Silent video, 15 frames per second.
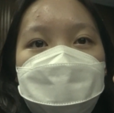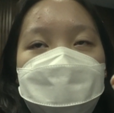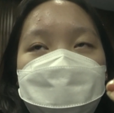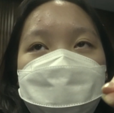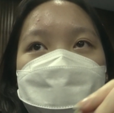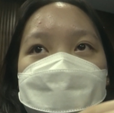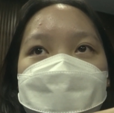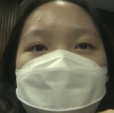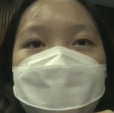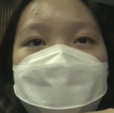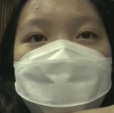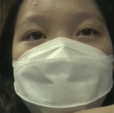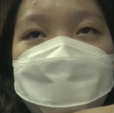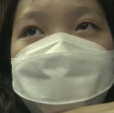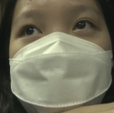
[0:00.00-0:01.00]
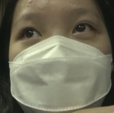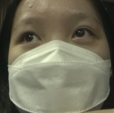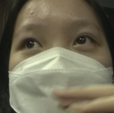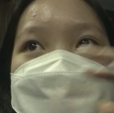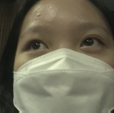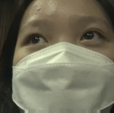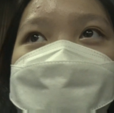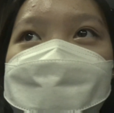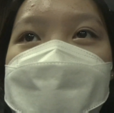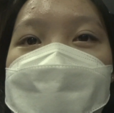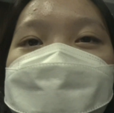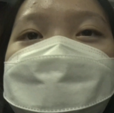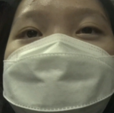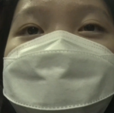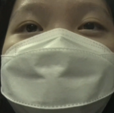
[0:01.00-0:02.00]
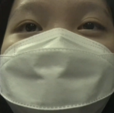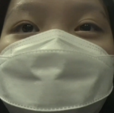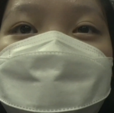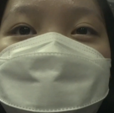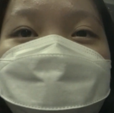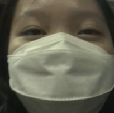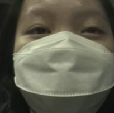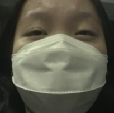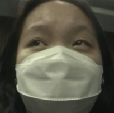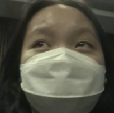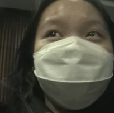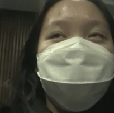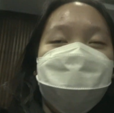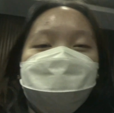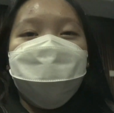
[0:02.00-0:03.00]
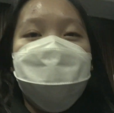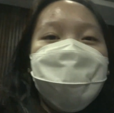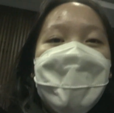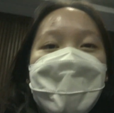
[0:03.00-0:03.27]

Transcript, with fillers: And also like our role started crap started.